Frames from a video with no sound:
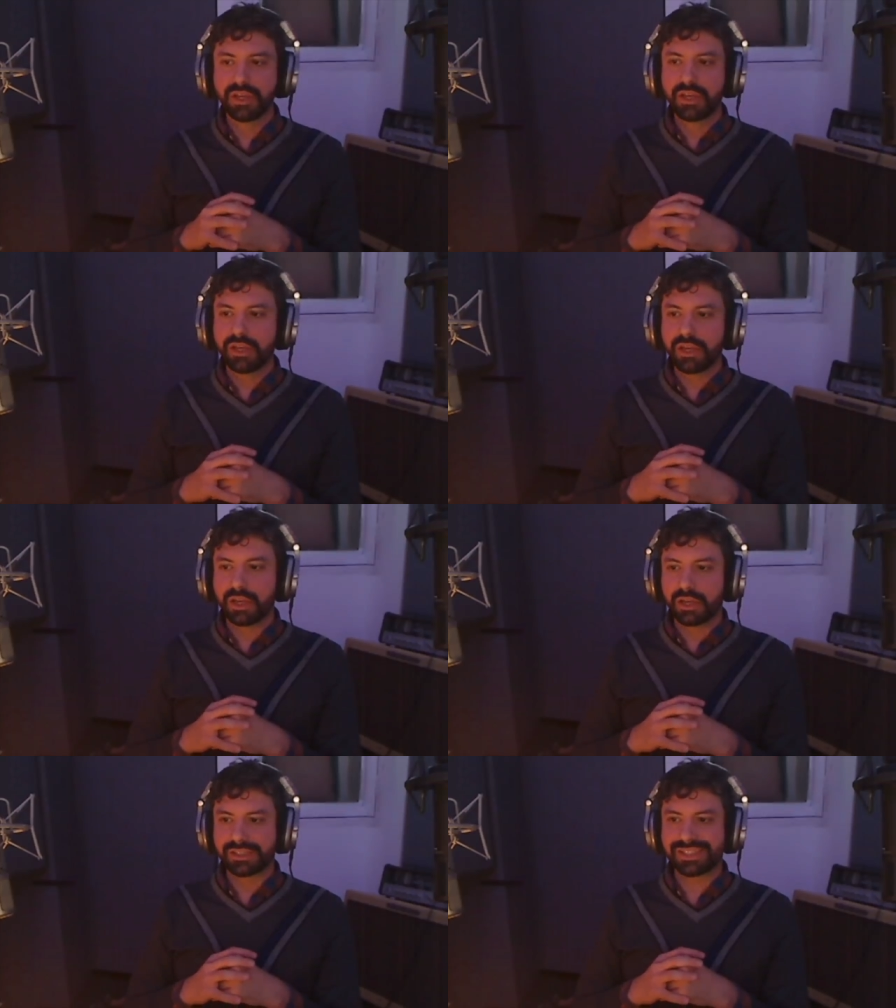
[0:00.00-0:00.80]

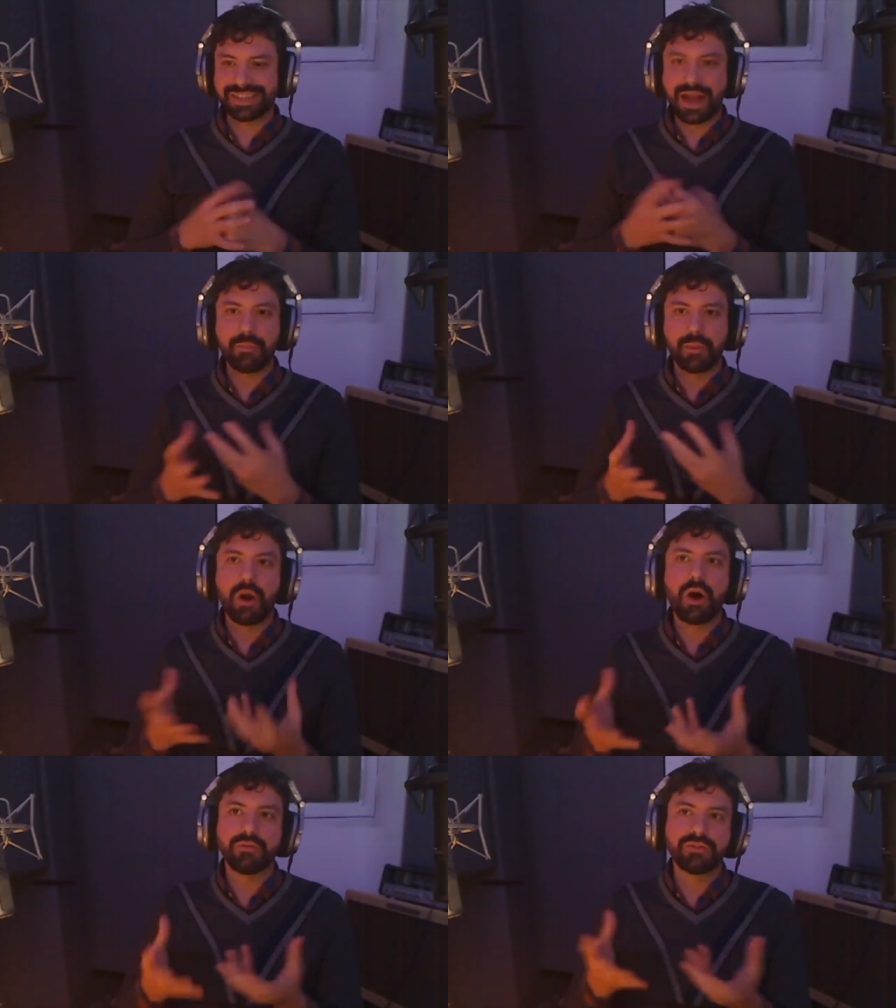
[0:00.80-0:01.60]
uh, some
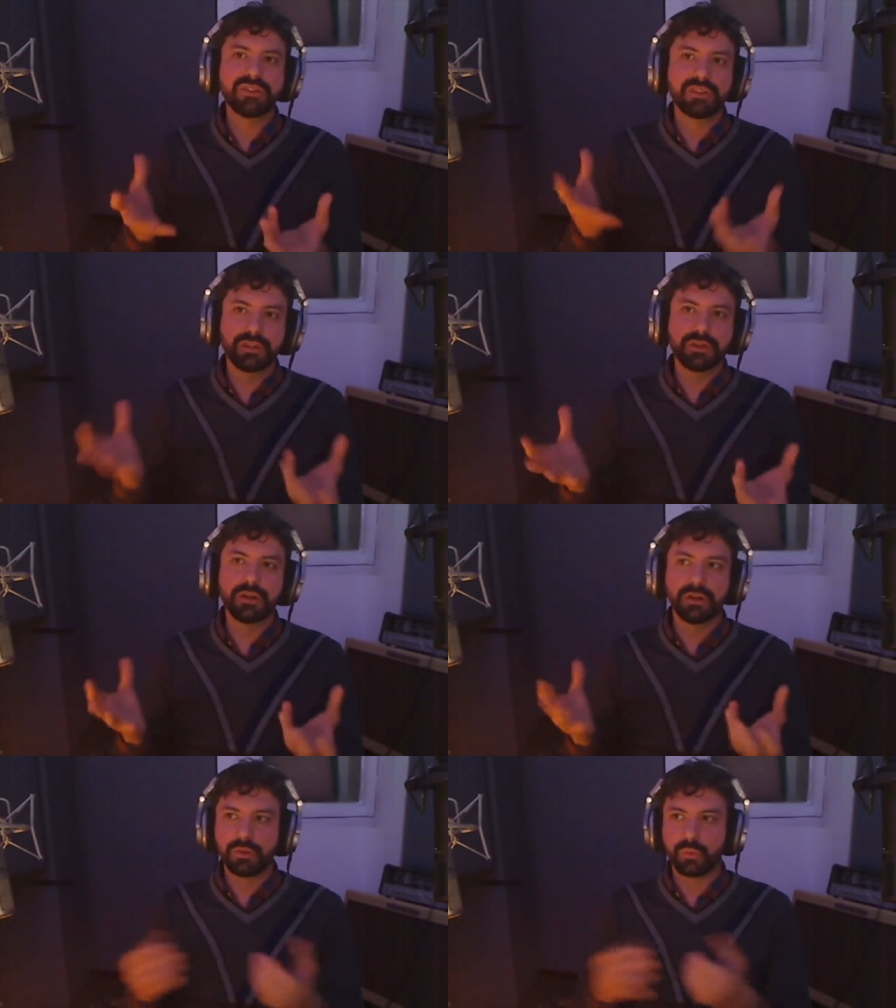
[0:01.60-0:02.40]
of the uh,